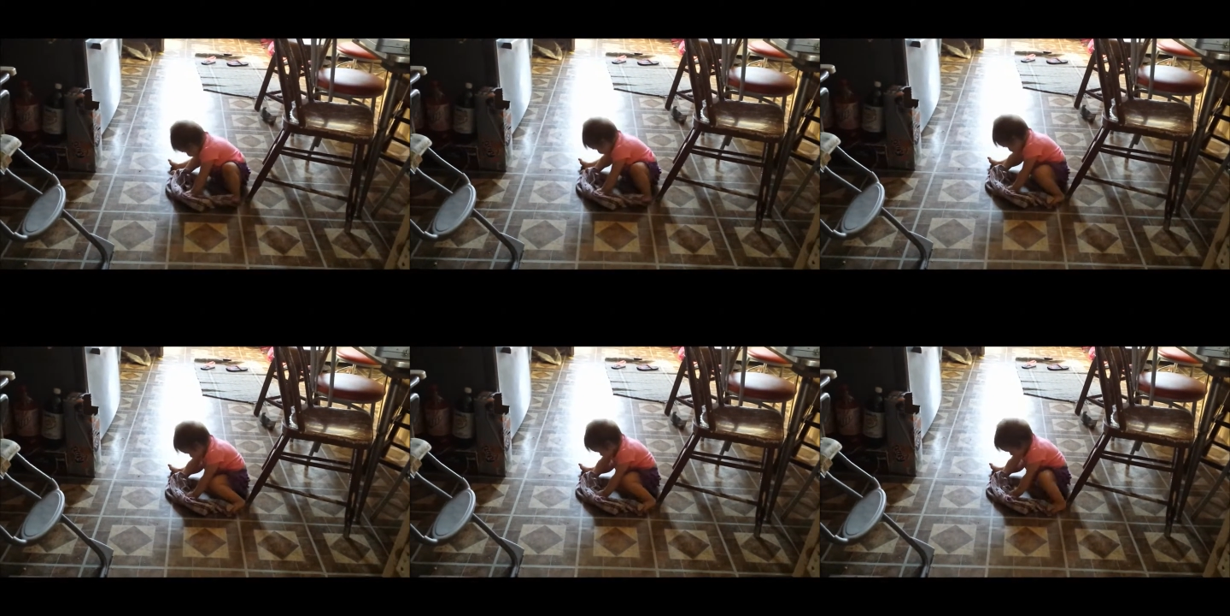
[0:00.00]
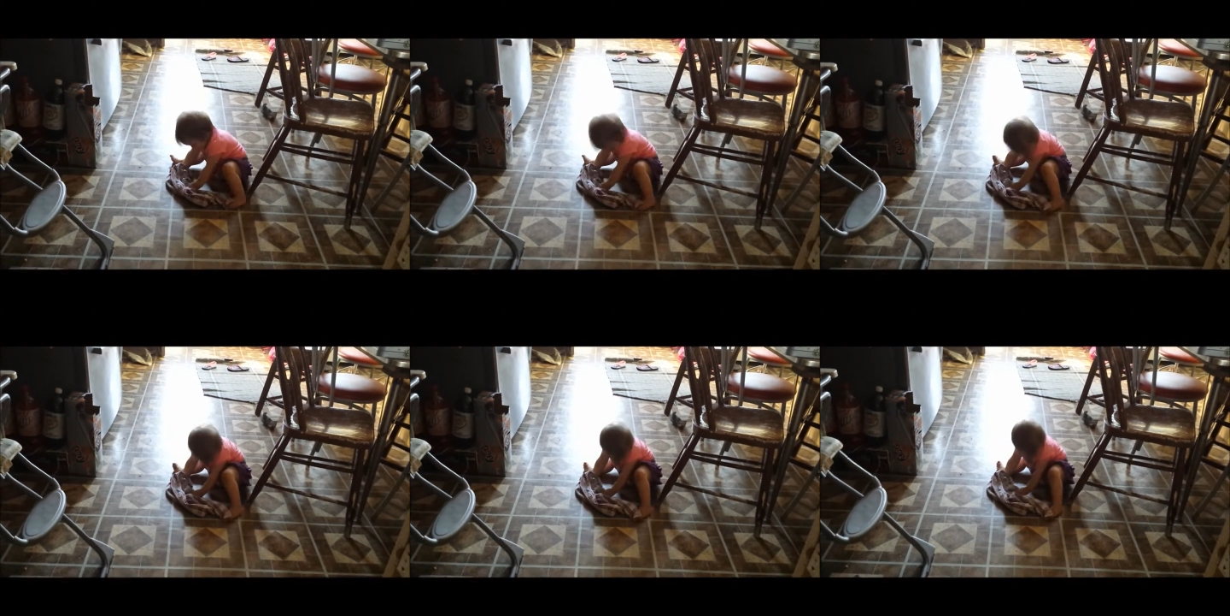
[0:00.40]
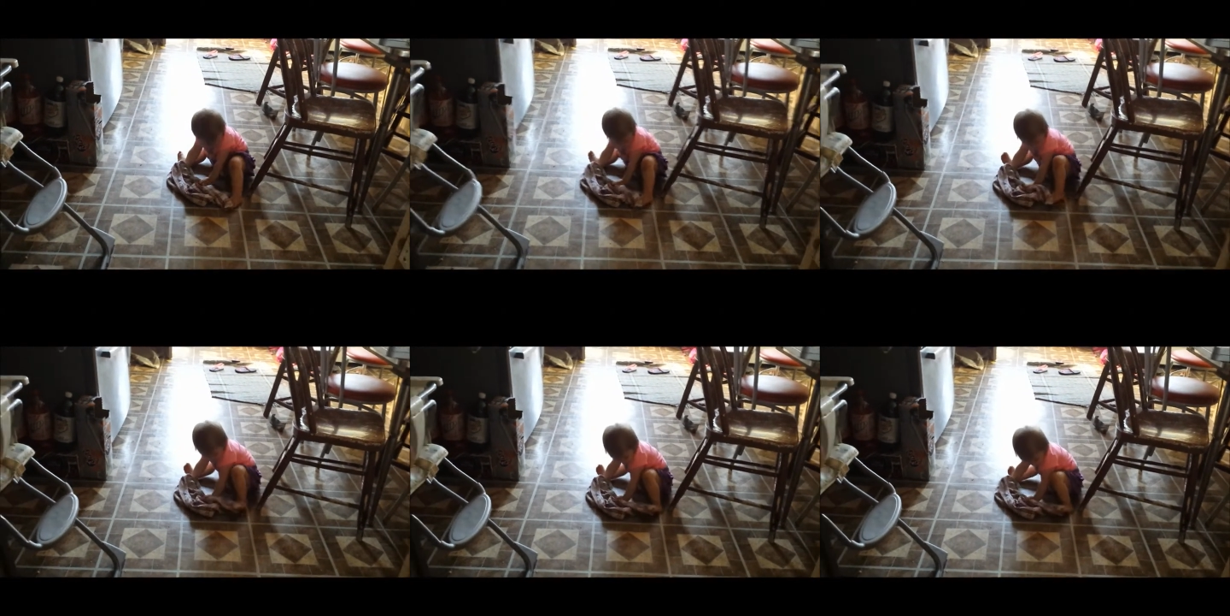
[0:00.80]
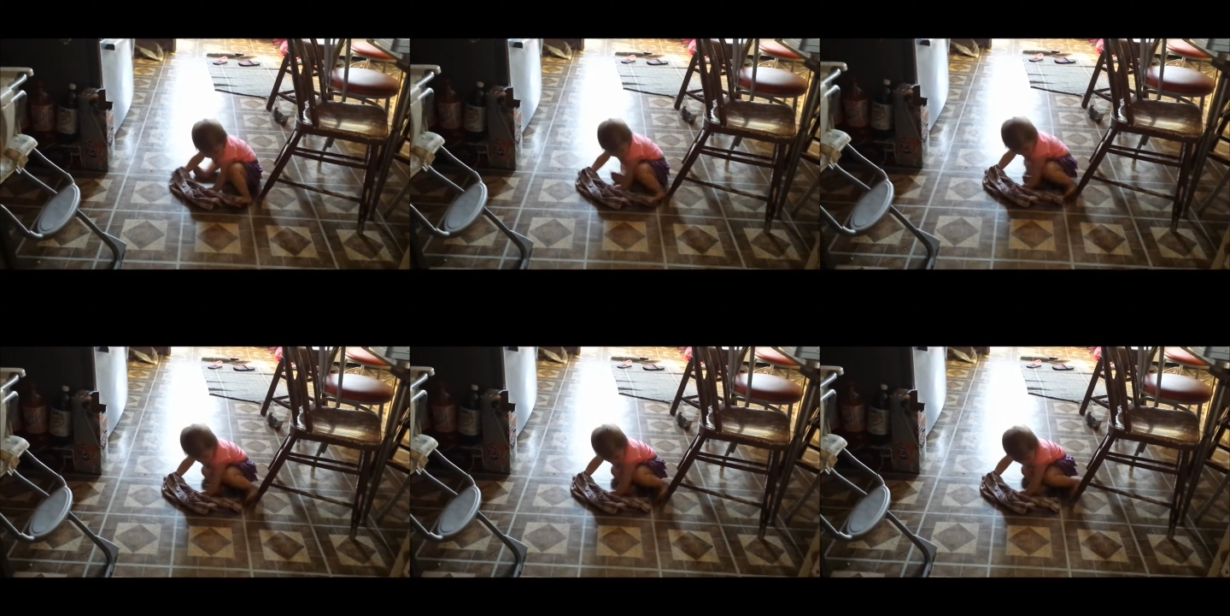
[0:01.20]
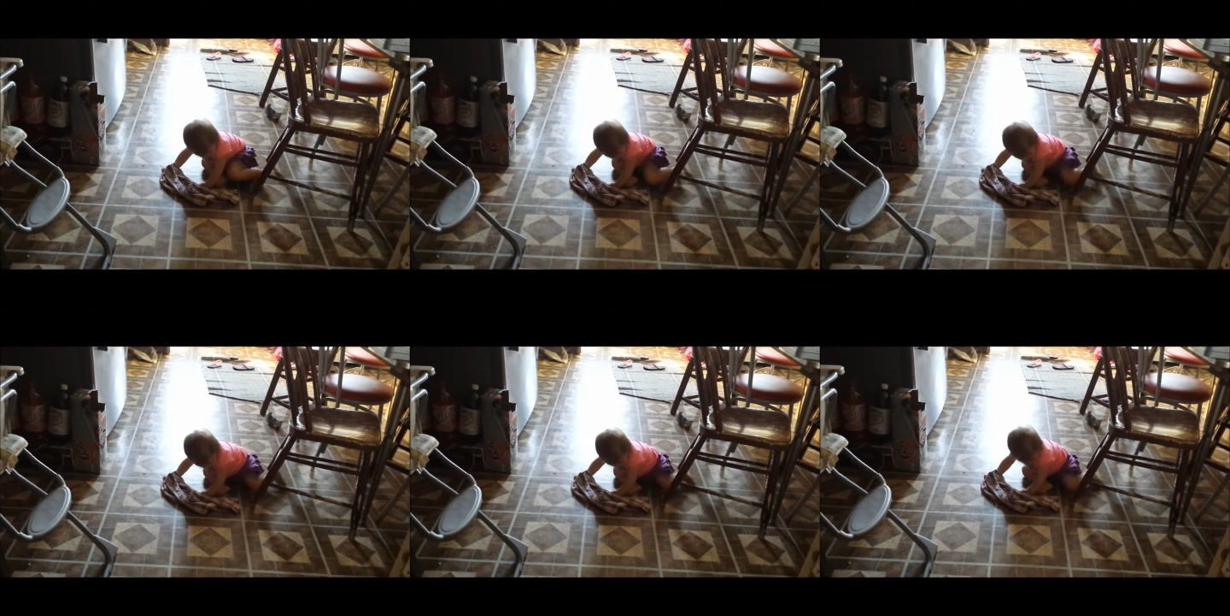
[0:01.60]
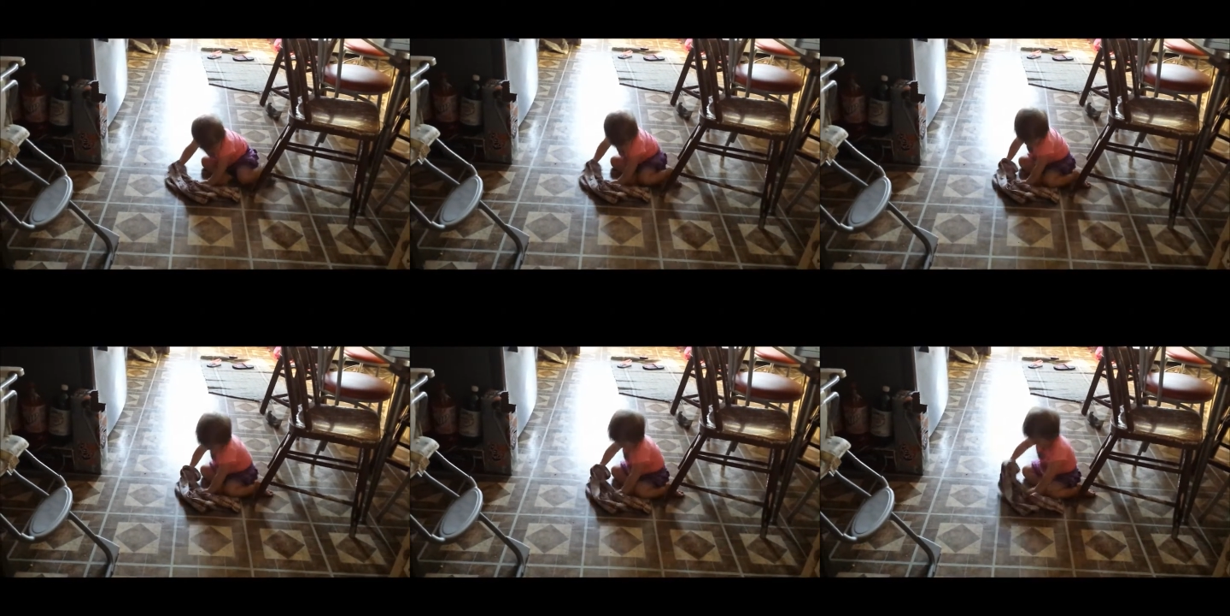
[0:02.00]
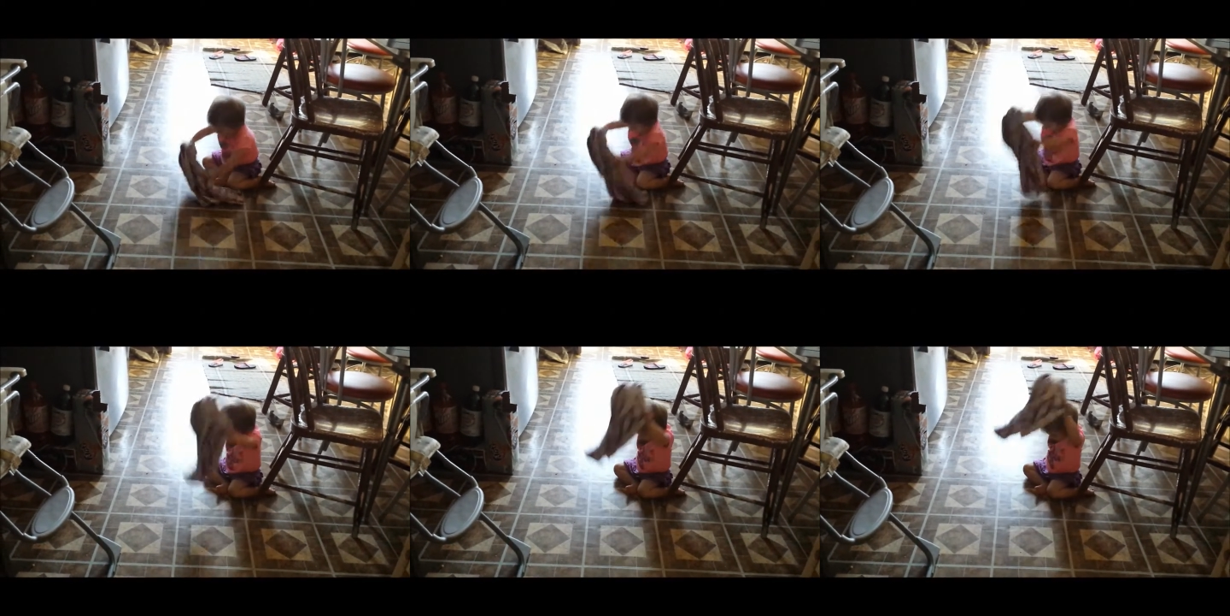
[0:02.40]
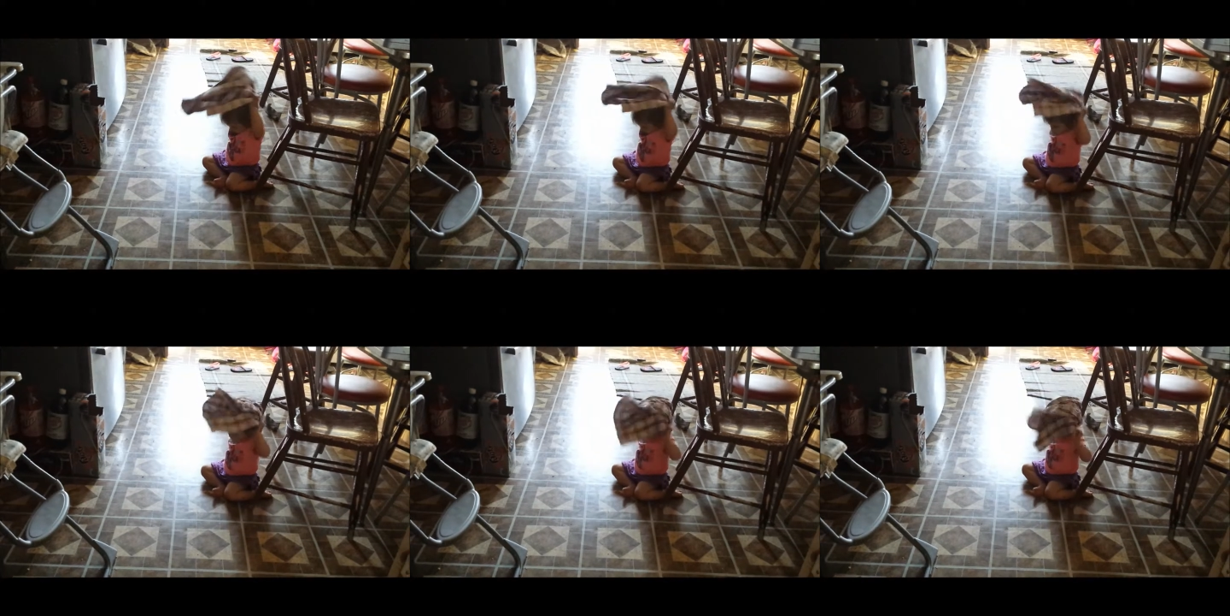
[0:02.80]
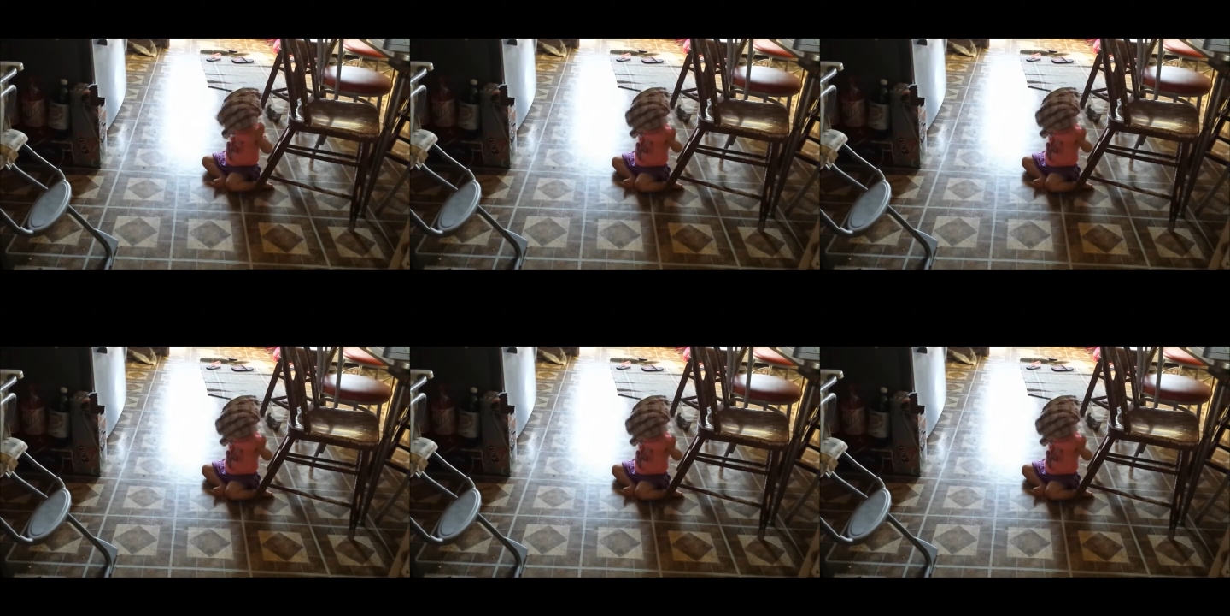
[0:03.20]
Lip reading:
Nobody's mouth can be seen.